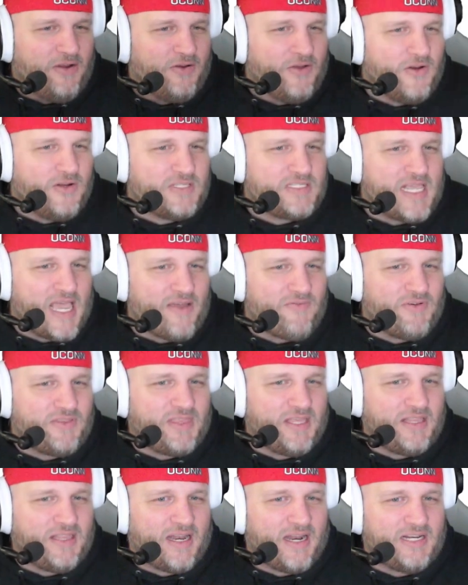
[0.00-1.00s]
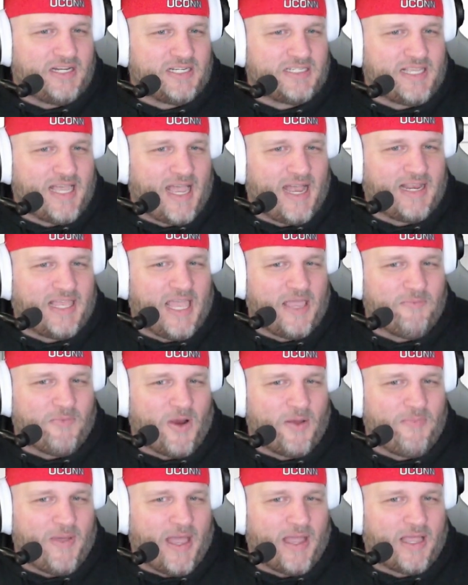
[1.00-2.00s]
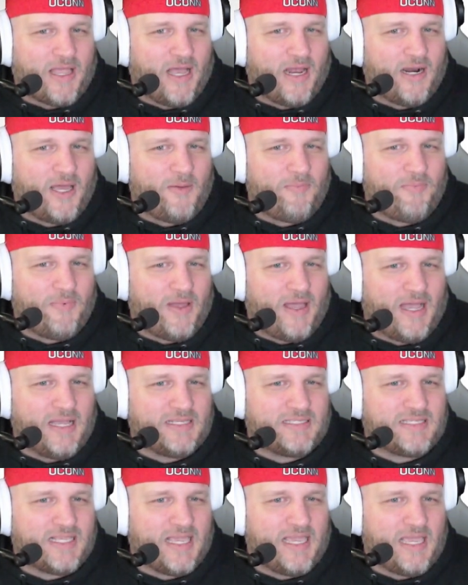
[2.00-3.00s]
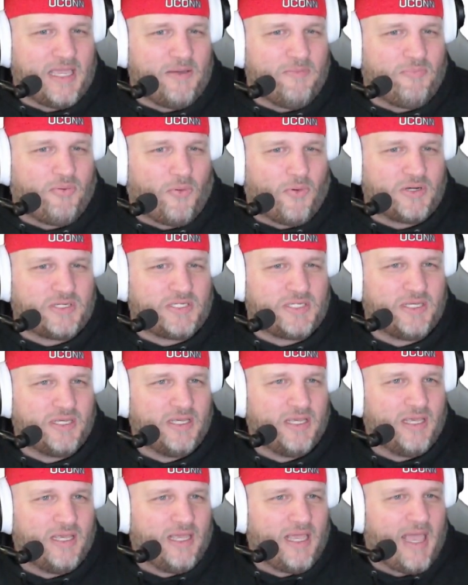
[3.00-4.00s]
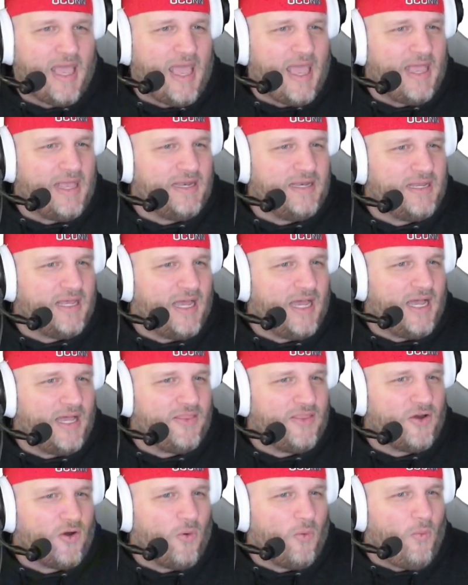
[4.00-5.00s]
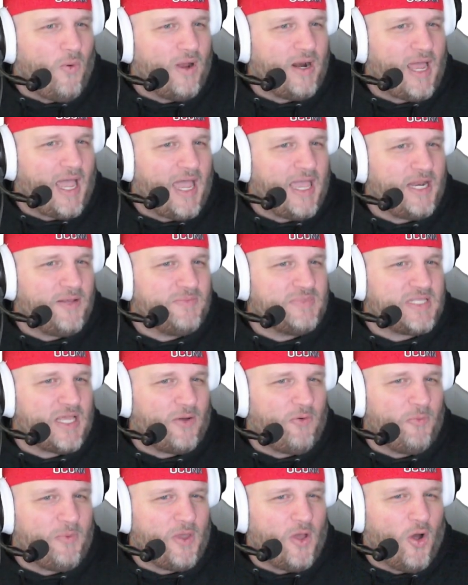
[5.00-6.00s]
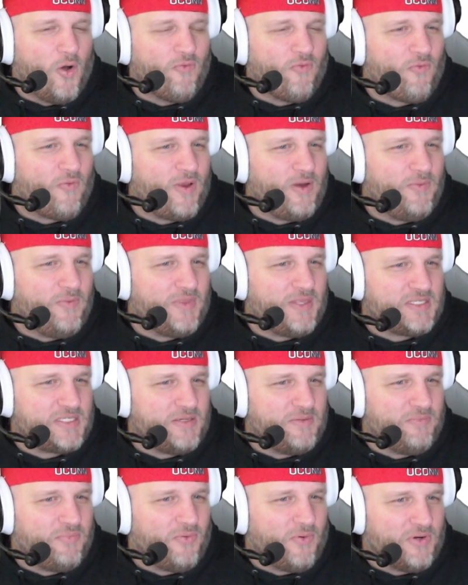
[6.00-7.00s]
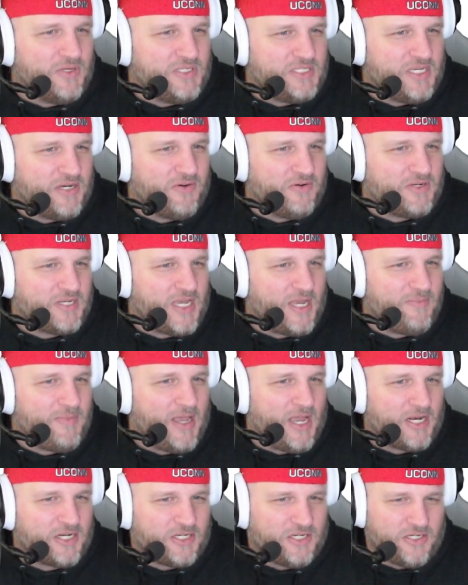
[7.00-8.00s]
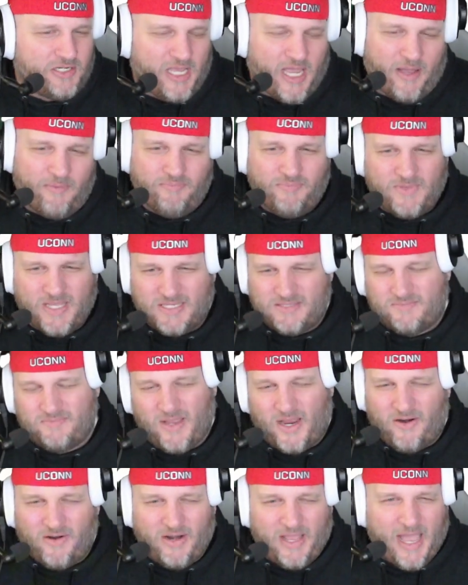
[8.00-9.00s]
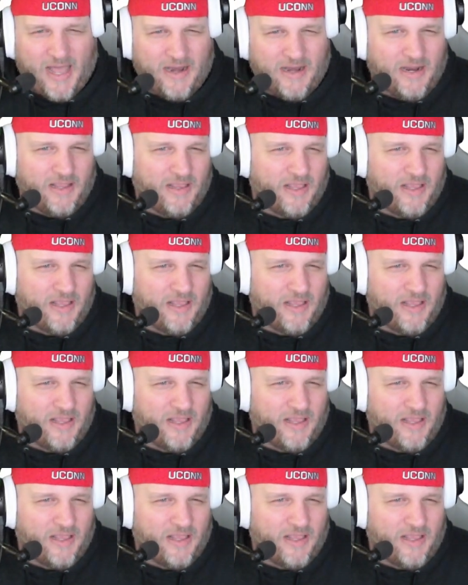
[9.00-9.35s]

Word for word: notice everything that I just had came right back on up. I say import. And uh, there are one items that will be overwritten with this import. Zero time to action. Yeah, because I already had it in